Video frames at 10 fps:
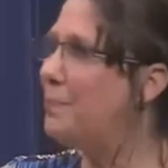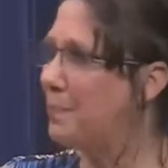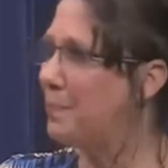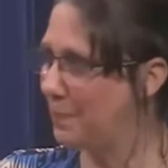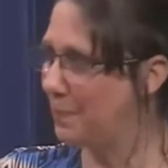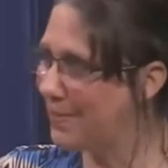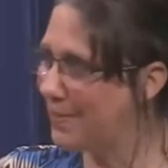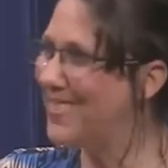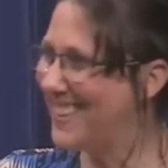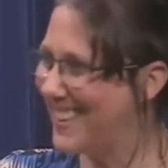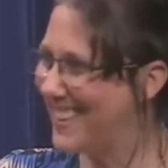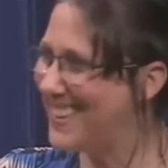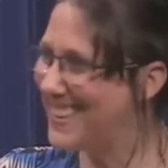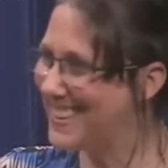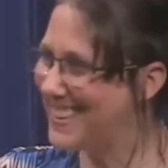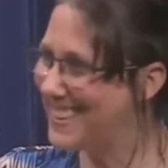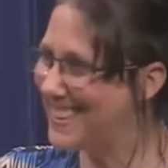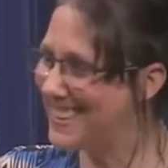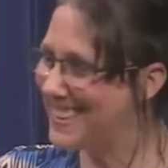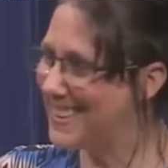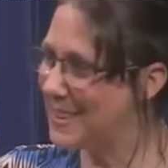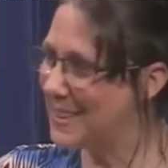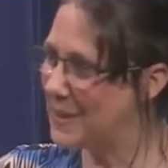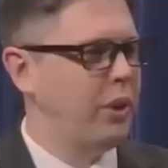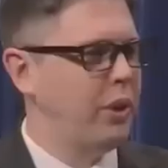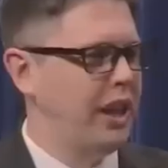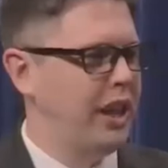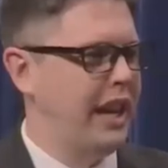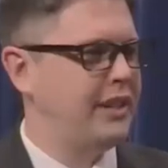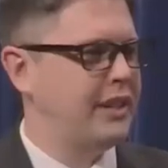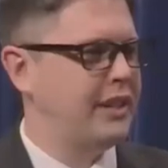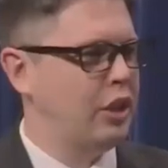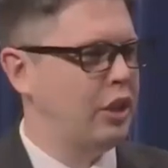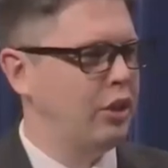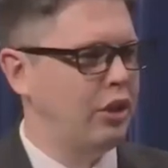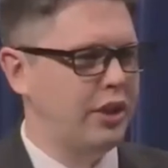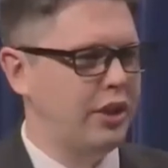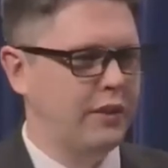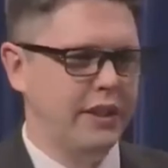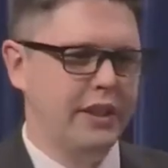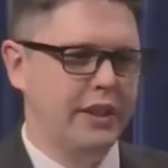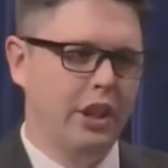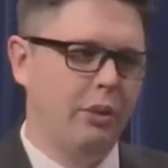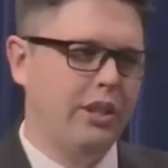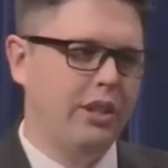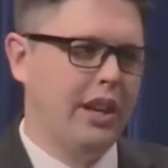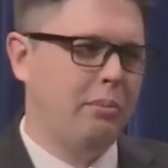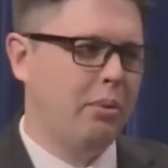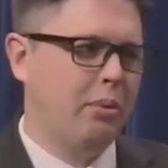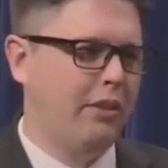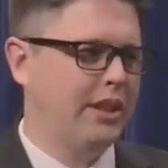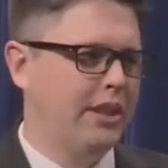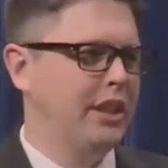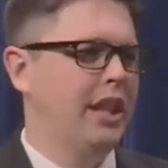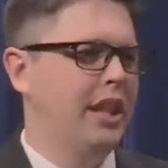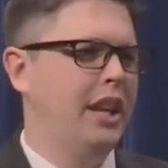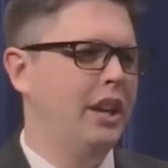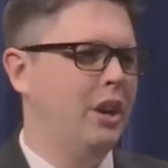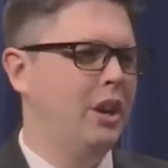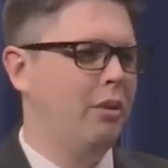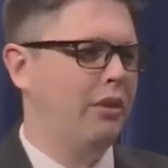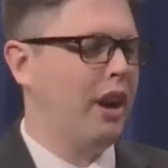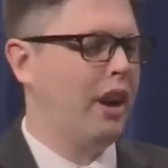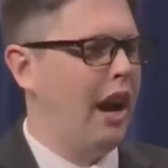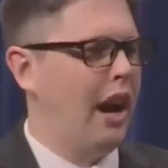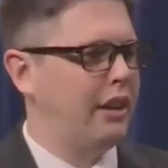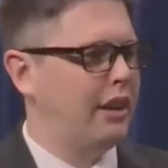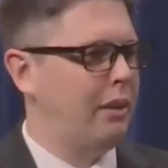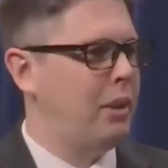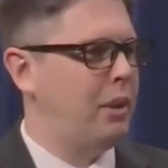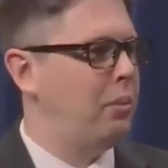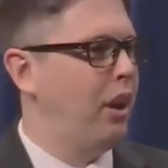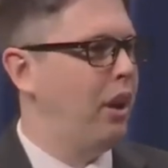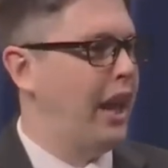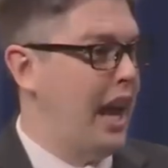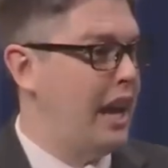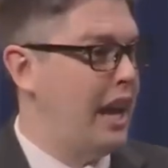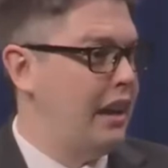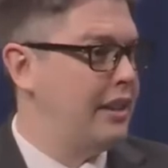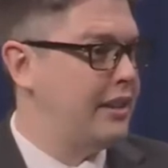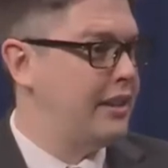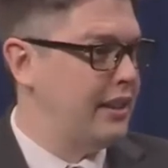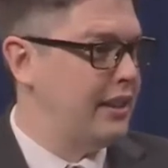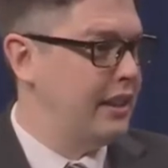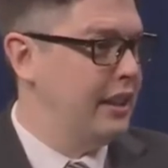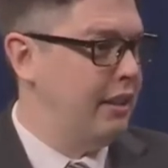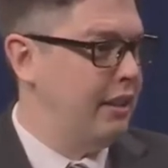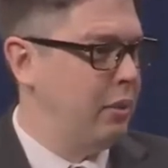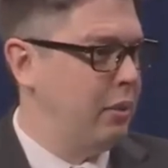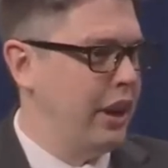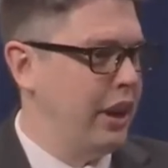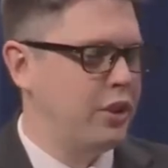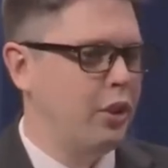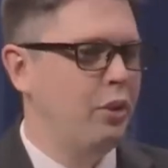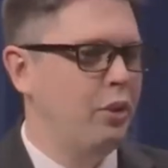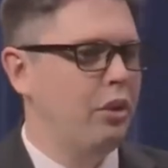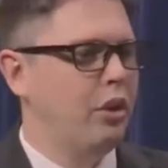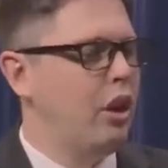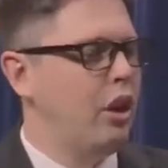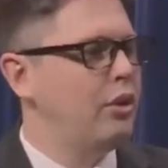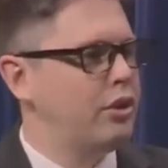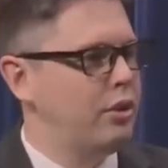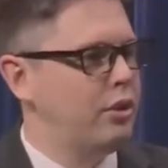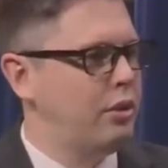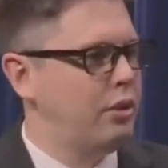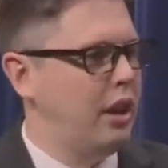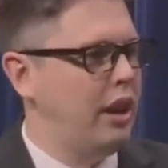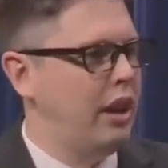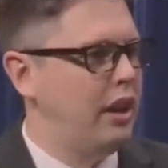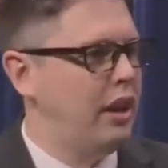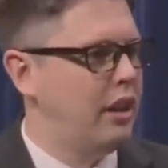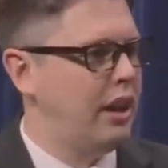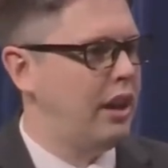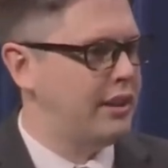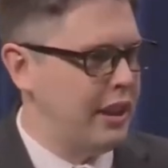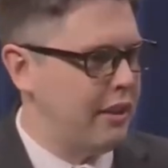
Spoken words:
Okay. And so why do we need a skilled nursing facility? We said previously that we've got people on hand in assisted living place. Who goes to a SNF?